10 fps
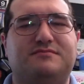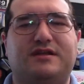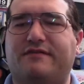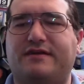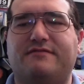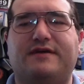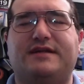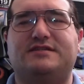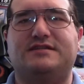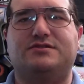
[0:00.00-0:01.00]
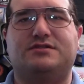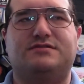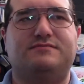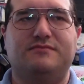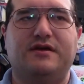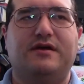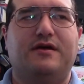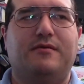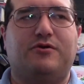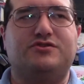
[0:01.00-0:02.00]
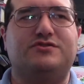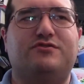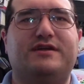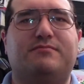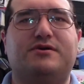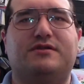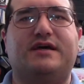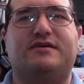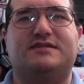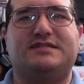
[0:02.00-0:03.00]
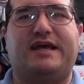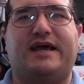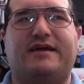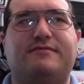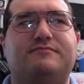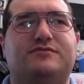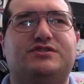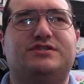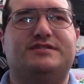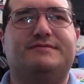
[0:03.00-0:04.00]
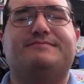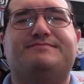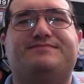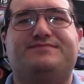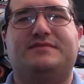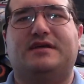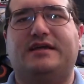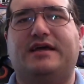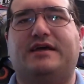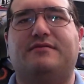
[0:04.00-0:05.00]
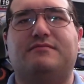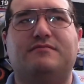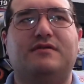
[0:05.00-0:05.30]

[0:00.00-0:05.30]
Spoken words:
nothing fancy, just partially trying to build down the stack, which is, again,